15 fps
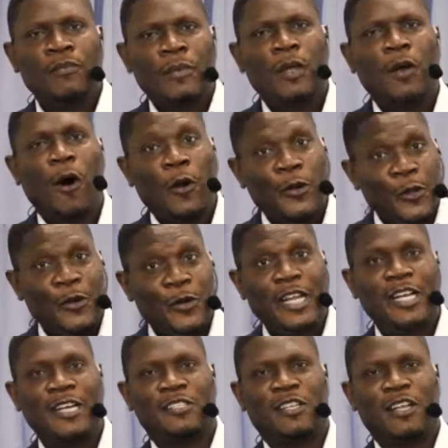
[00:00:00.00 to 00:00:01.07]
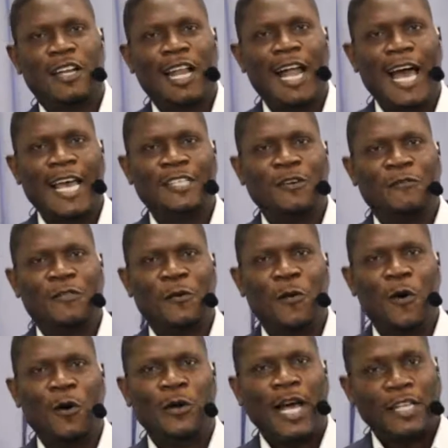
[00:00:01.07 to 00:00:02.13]
All you need is a light of the
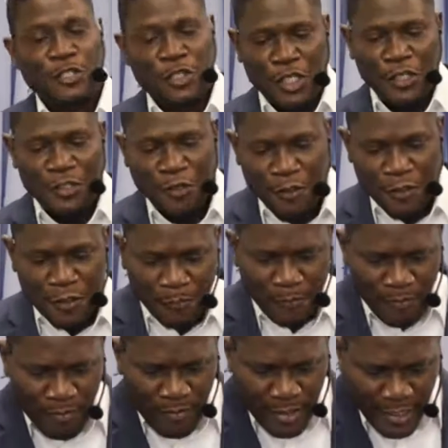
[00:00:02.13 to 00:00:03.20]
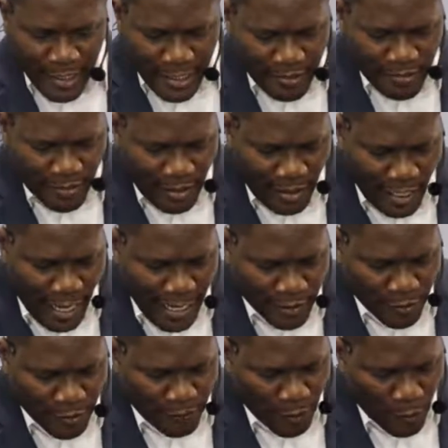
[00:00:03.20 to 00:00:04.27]
world. And Jesus is the light
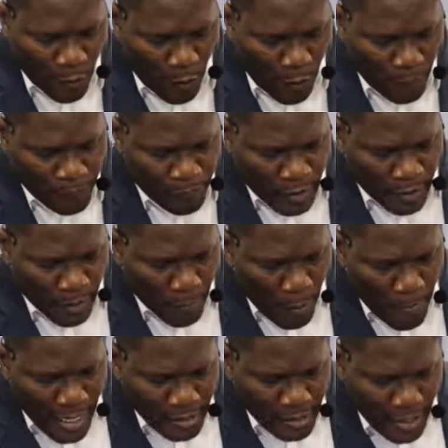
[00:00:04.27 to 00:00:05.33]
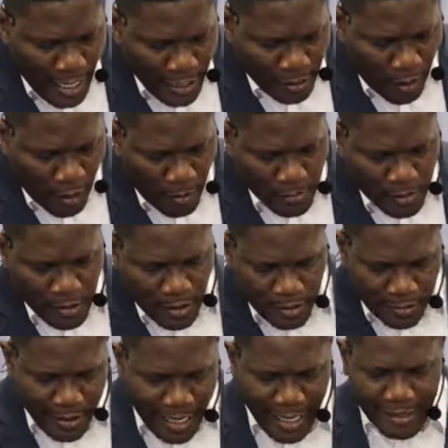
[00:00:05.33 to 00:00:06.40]
of the world. The moment light comes,
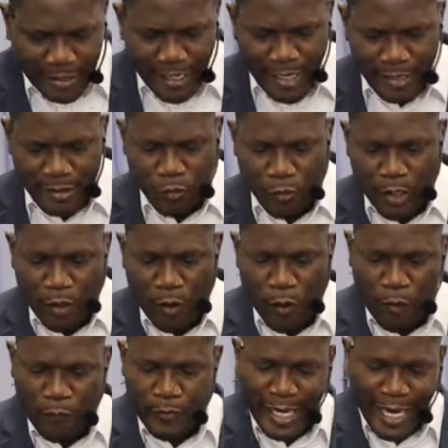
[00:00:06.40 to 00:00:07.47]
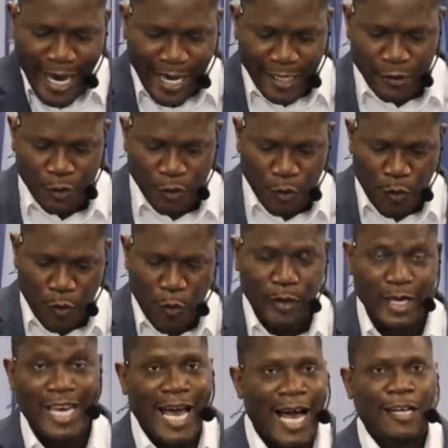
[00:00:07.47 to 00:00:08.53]
darkness will go. It has to go.
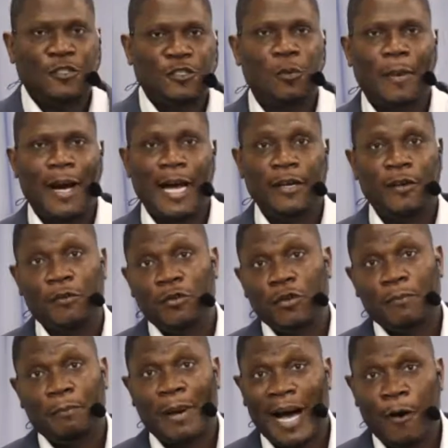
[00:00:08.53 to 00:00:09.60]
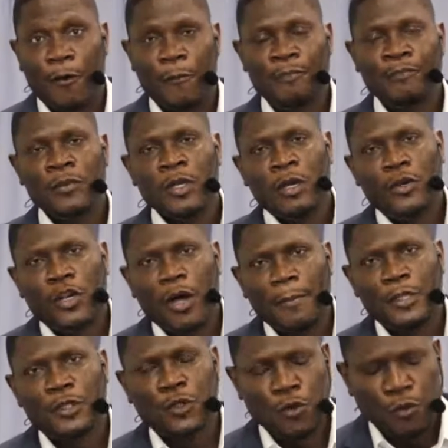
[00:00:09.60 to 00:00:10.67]
It has to bow. Number
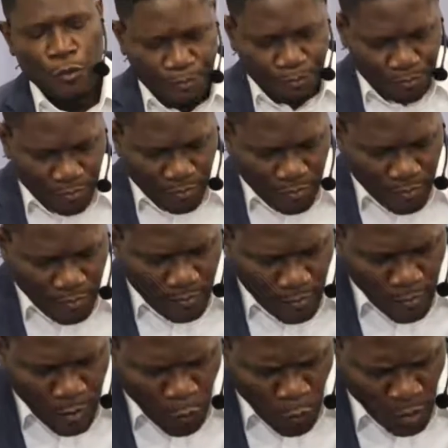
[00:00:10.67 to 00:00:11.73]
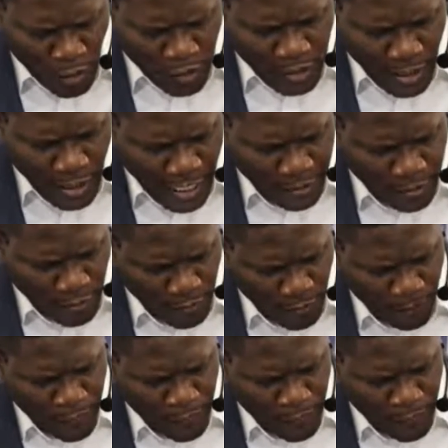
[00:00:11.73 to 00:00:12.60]
two, what does light do?